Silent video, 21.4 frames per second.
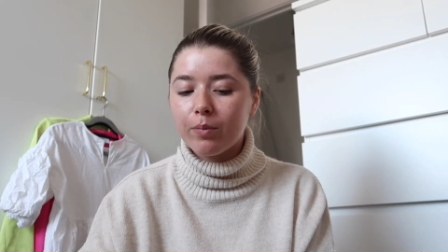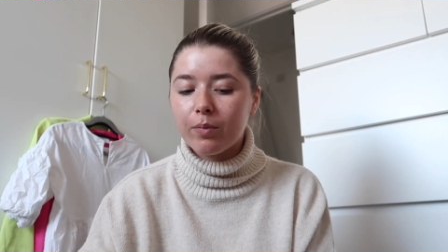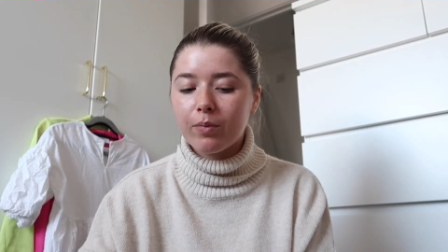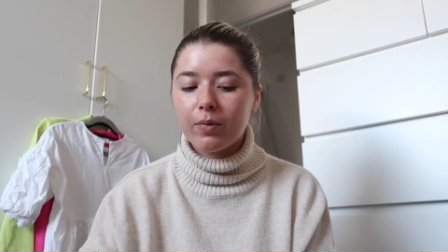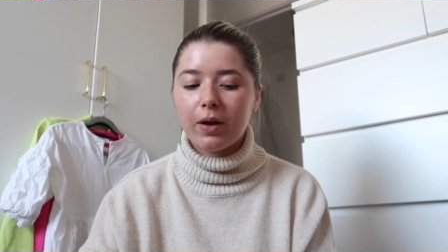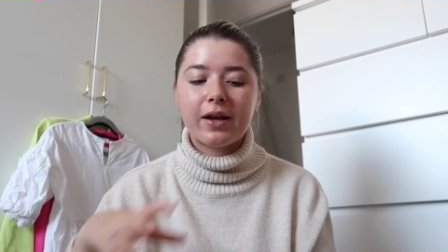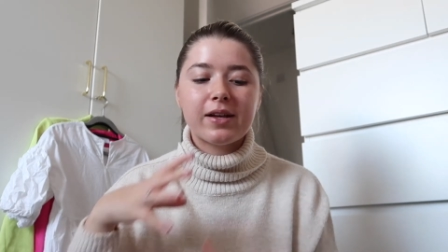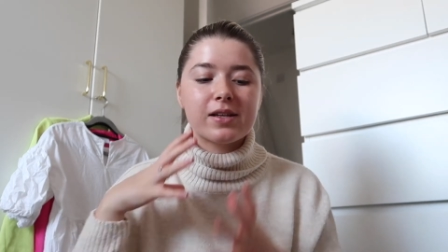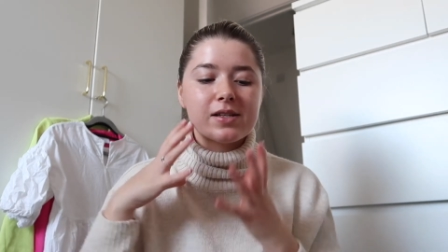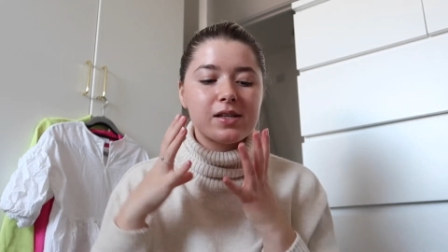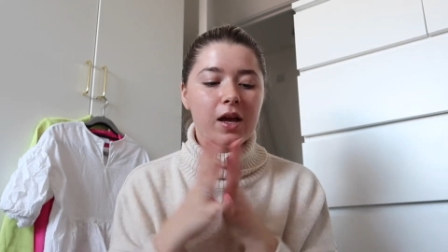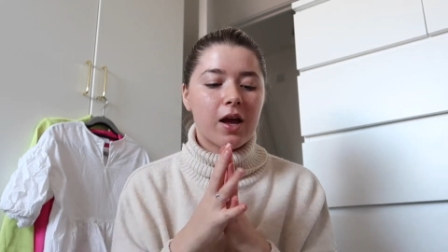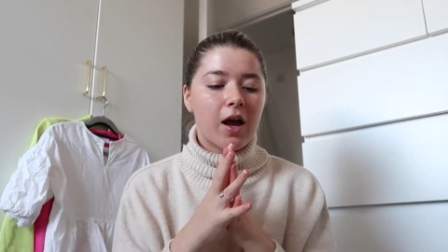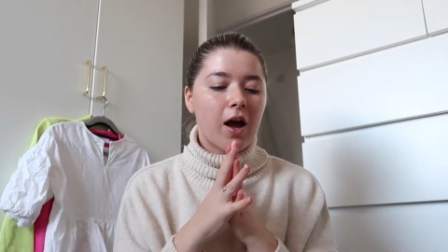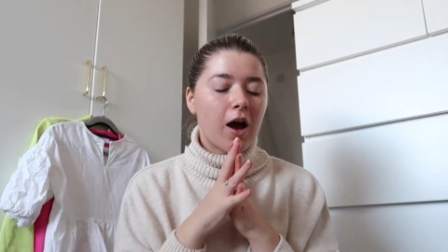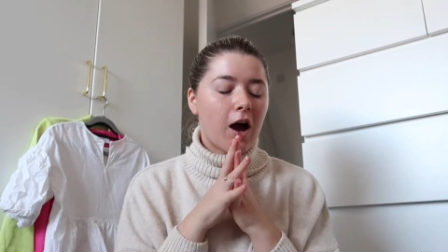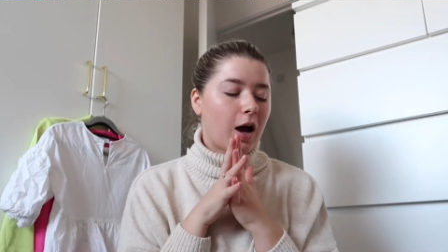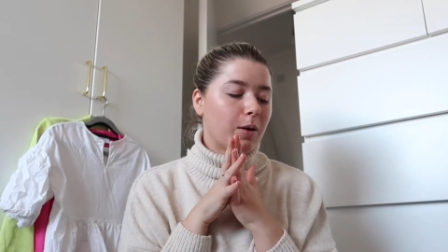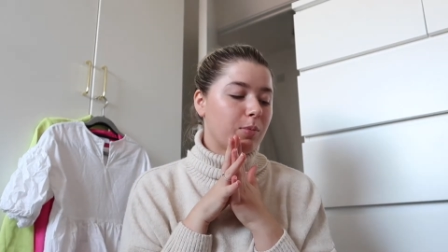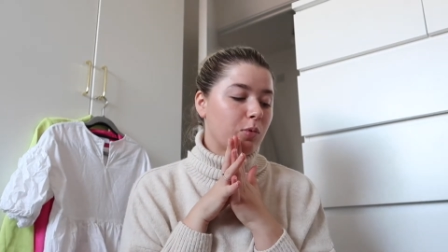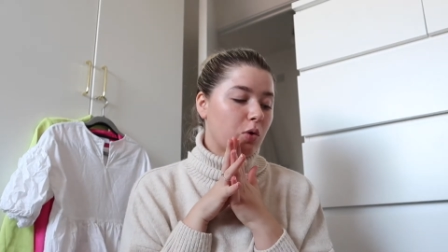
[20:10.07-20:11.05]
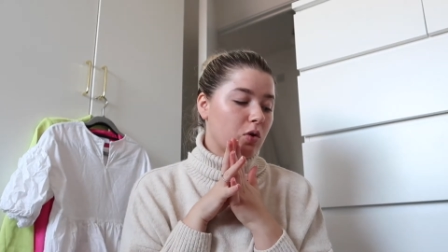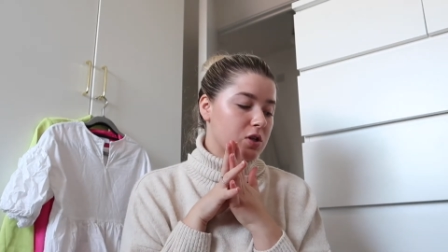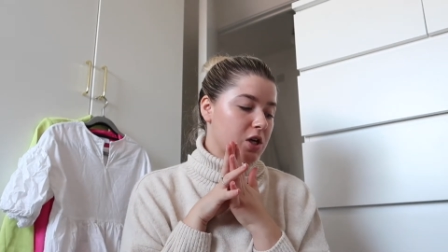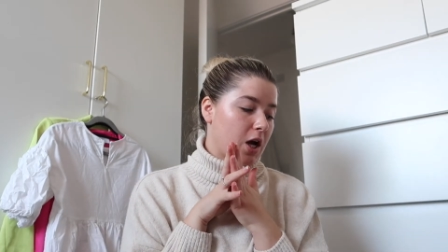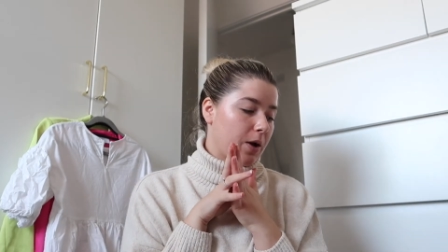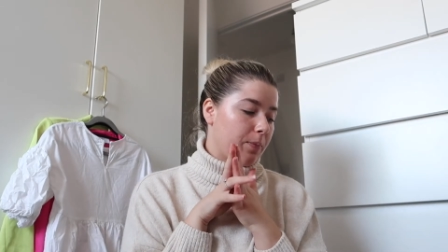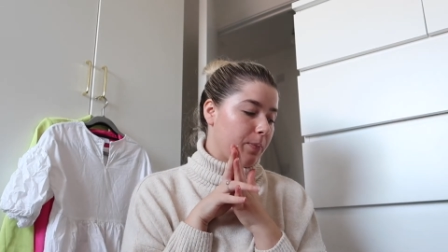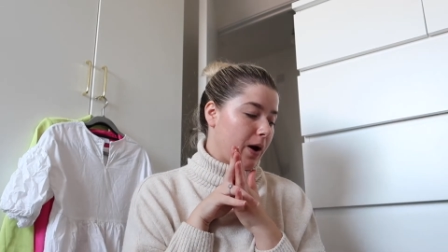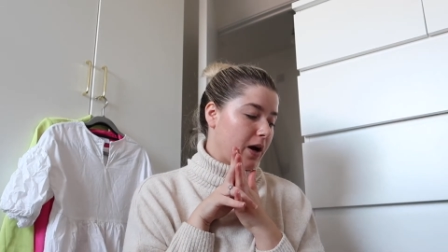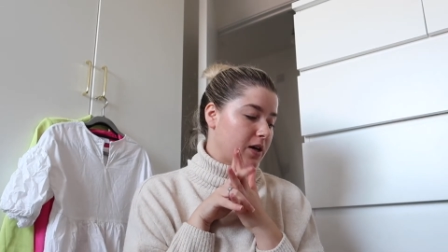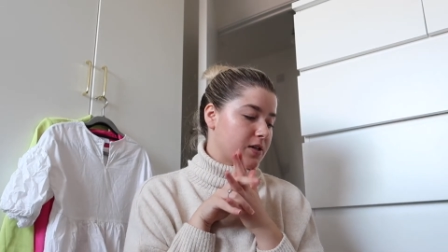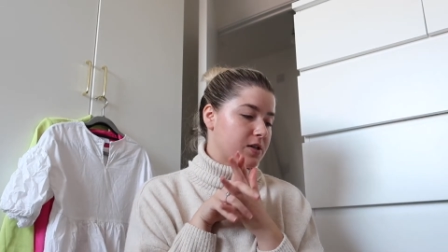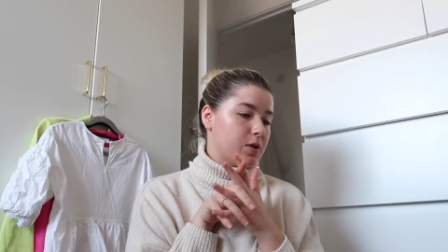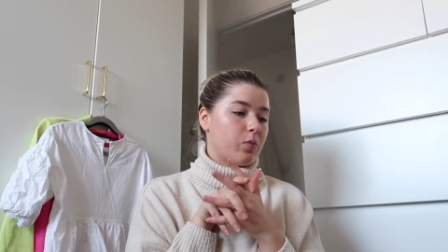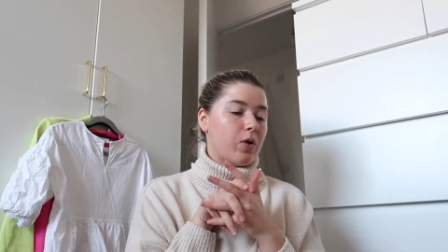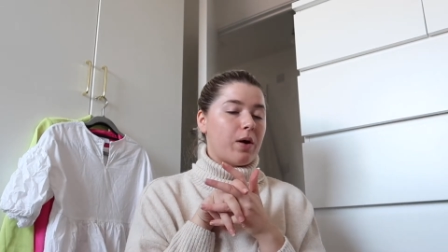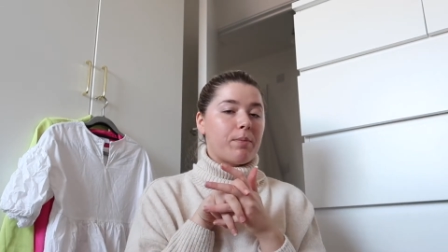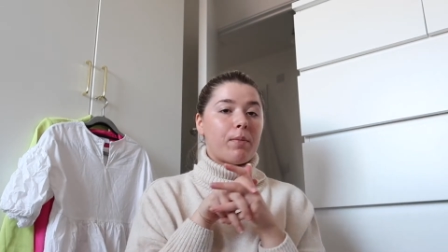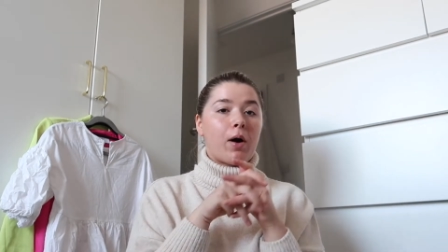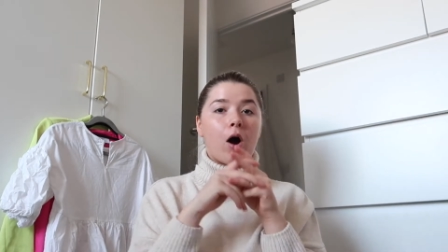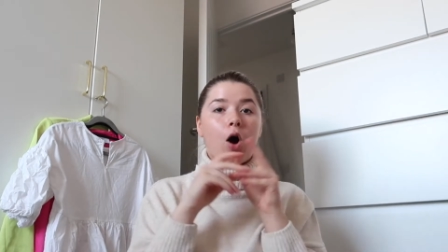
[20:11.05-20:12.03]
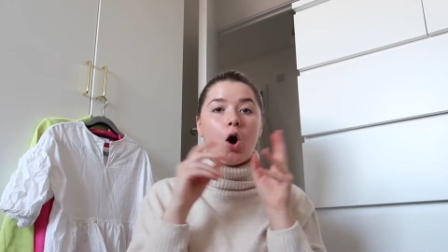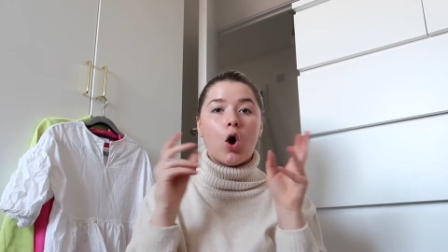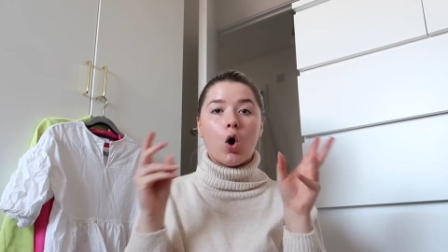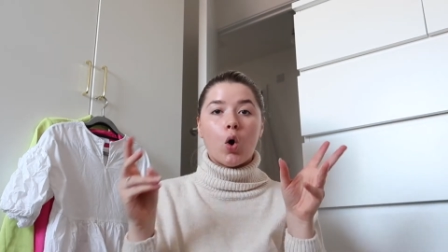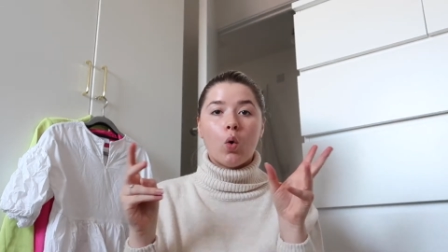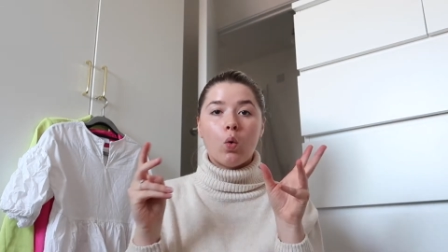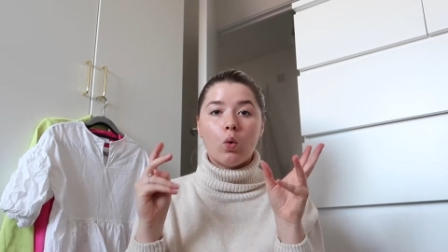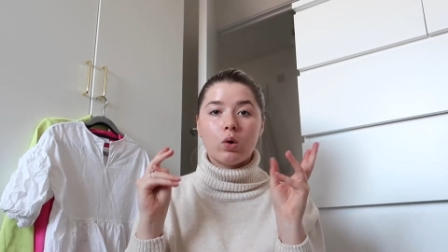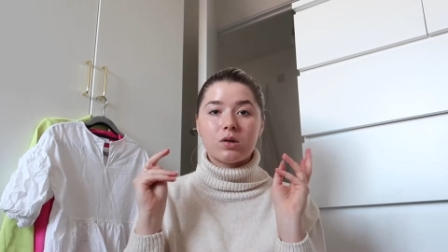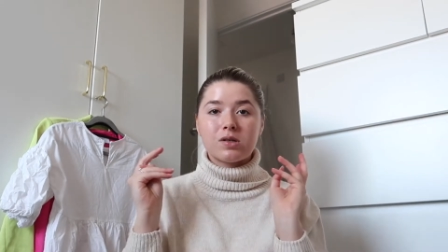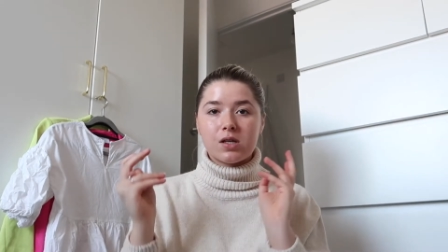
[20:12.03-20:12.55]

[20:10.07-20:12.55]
like, I'm not the type of person where my whole